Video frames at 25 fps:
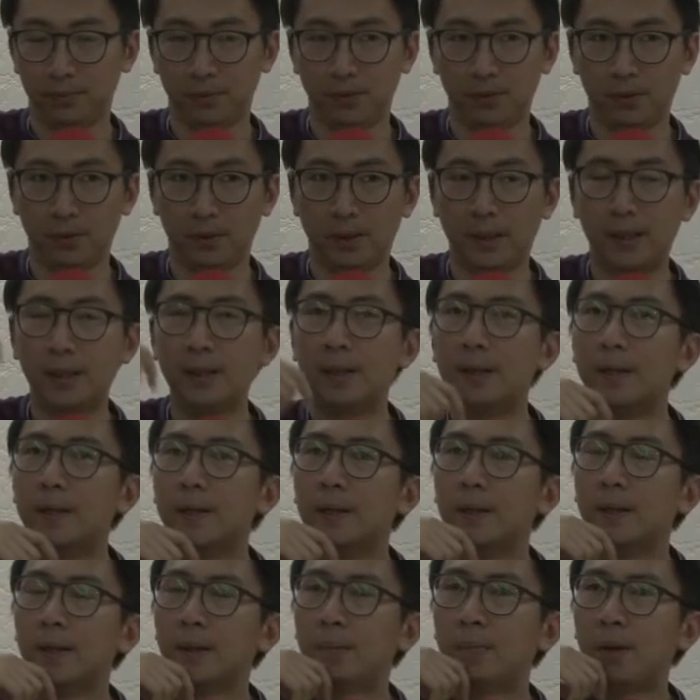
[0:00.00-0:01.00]
Okay?
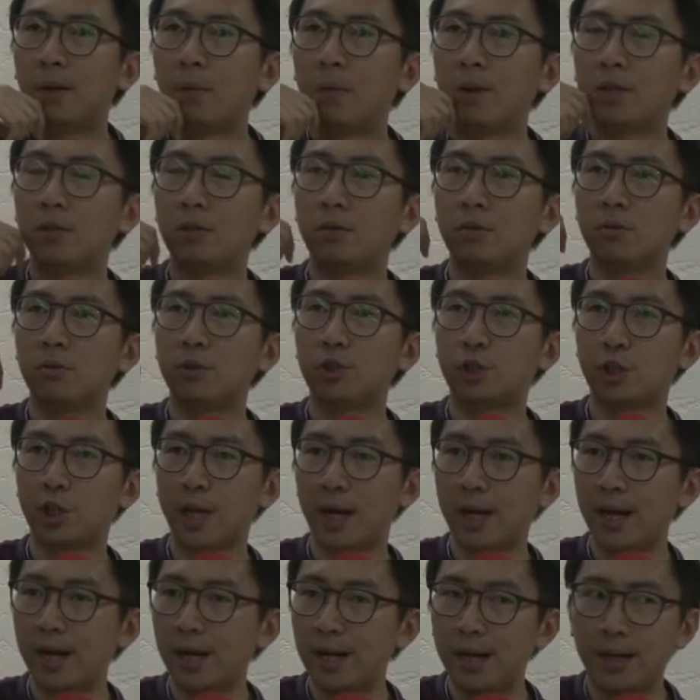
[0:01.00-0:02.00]
But when you
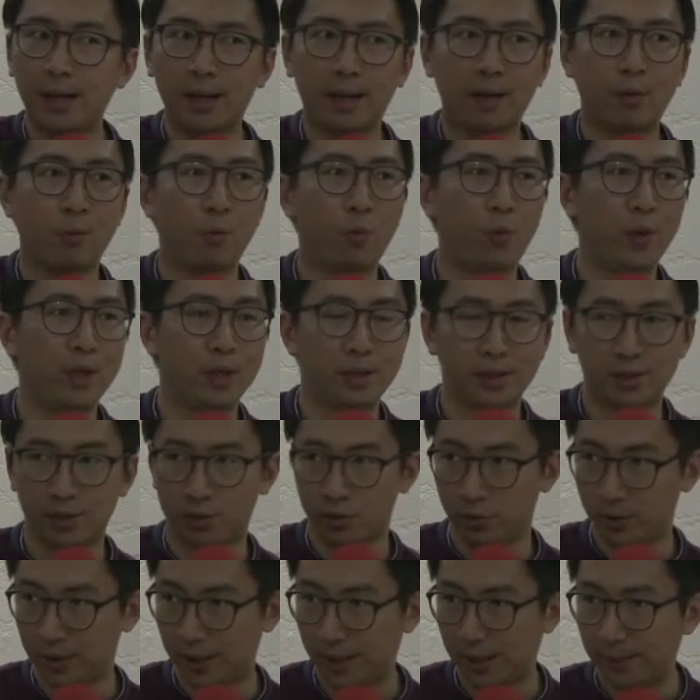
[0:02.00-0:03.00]
share and witness
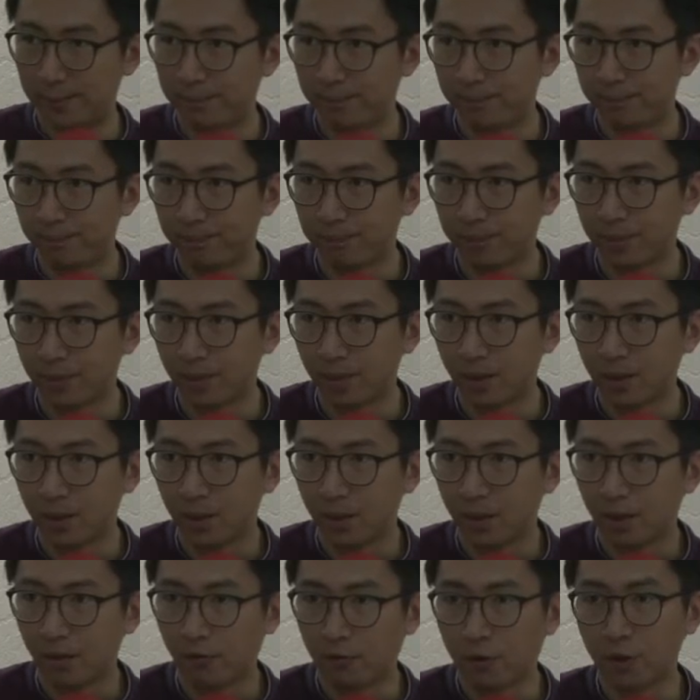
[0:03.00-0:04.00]
to them,
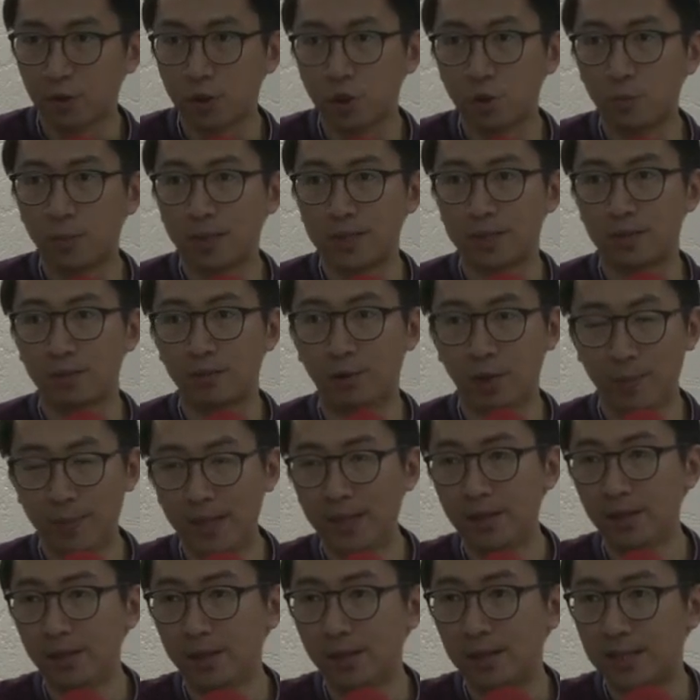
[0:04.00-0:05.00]
of course you must
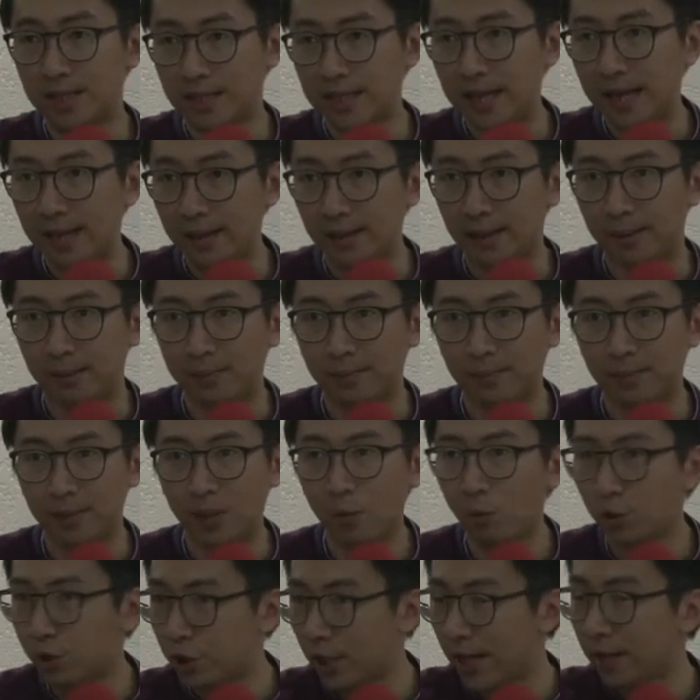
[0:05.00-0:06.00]
remain in the stand. They
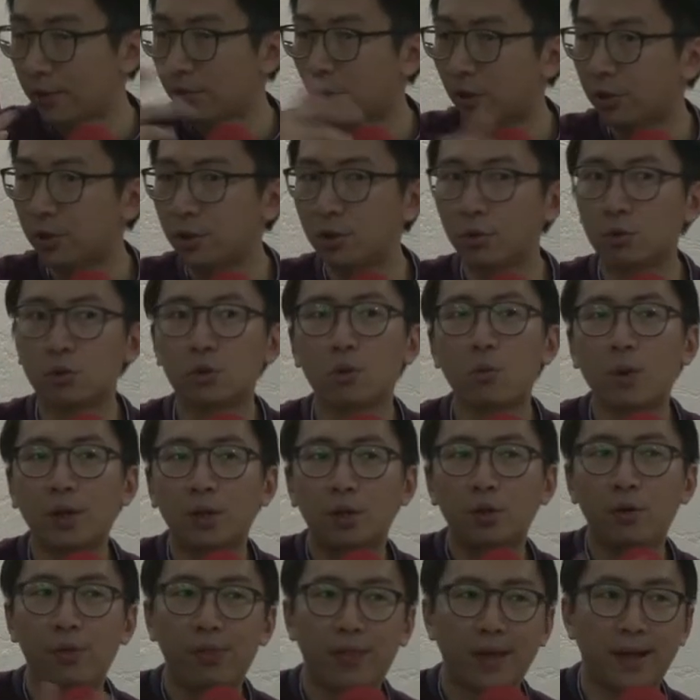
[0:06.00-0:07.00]
will check on you. So what do
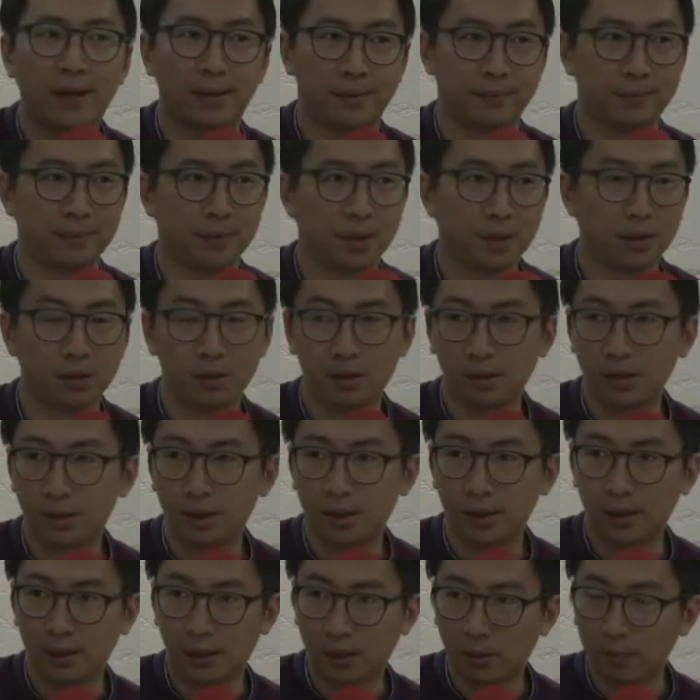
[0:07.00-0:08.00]
you think?
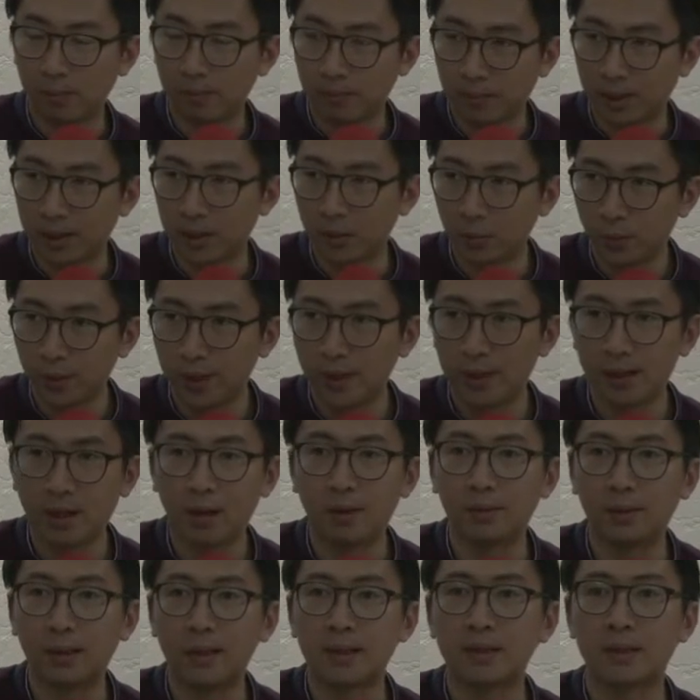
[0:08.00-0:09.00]
Now, by the way,
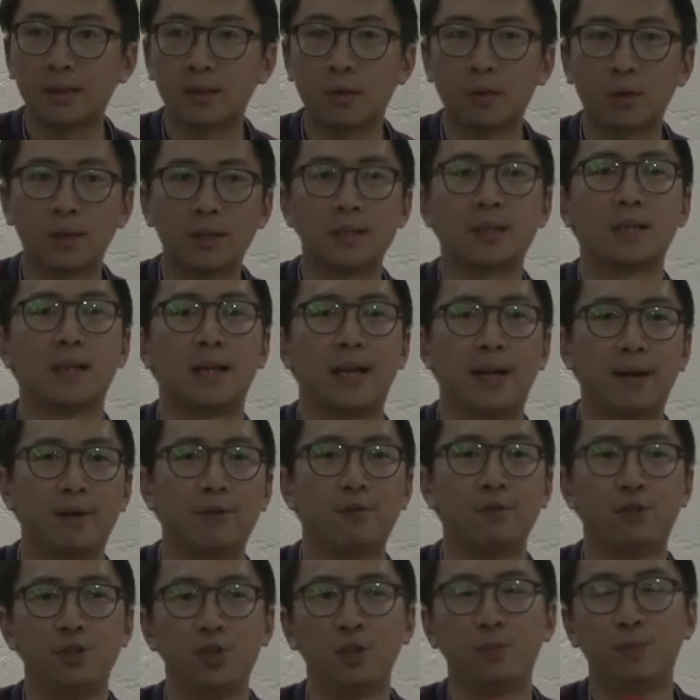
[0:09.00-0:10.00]
nowadays, all these
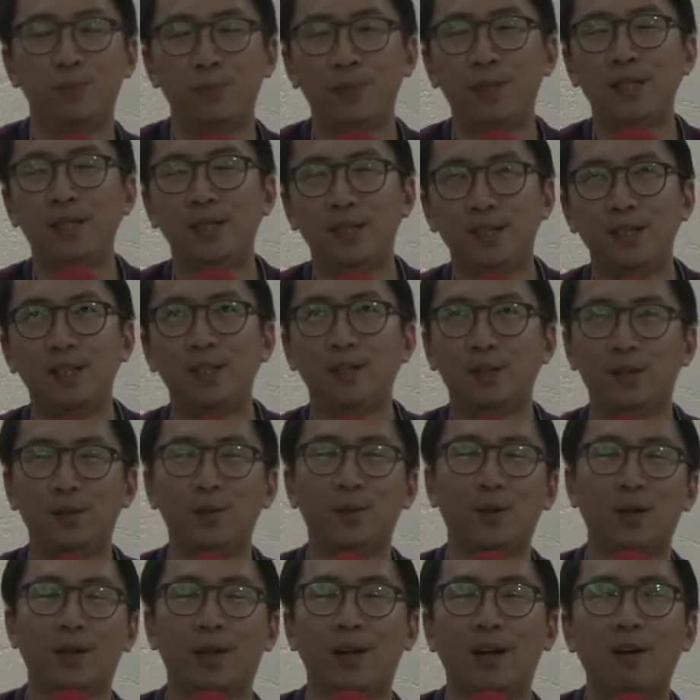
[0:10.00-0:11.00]

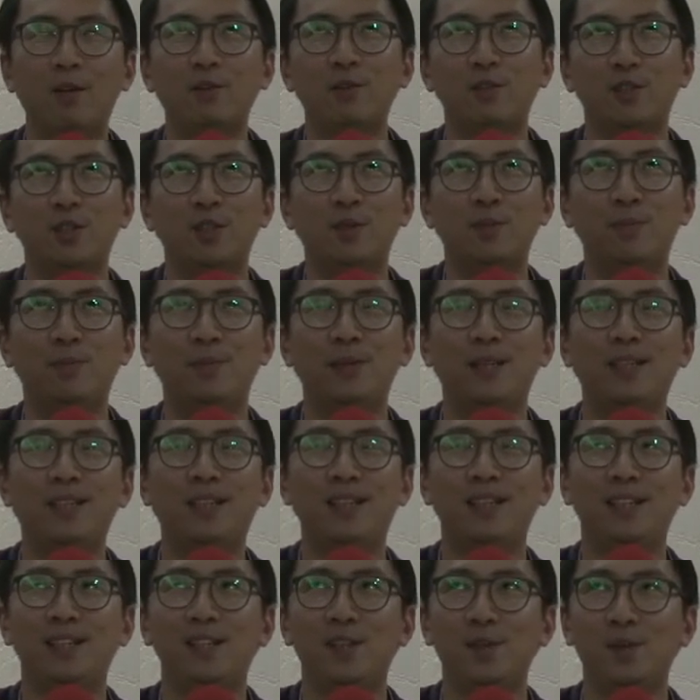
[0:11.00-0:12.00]

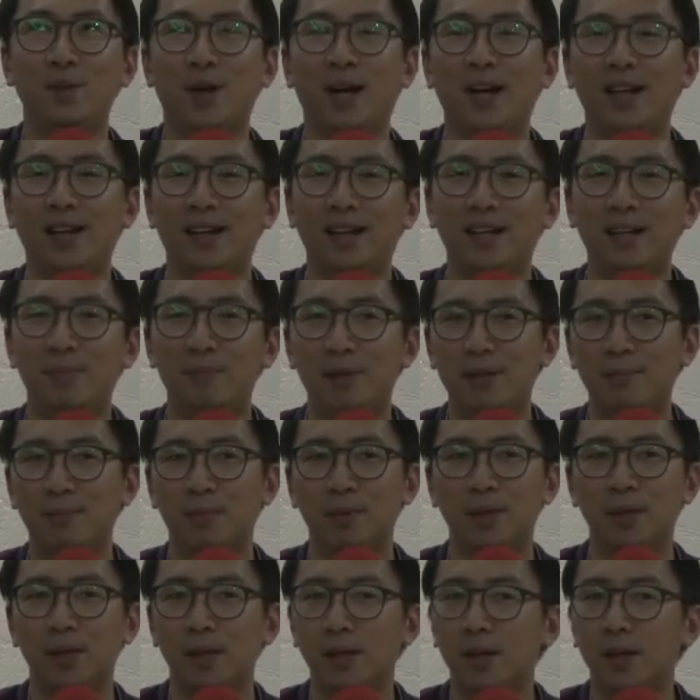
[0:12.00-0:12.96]
LGBTQIA people,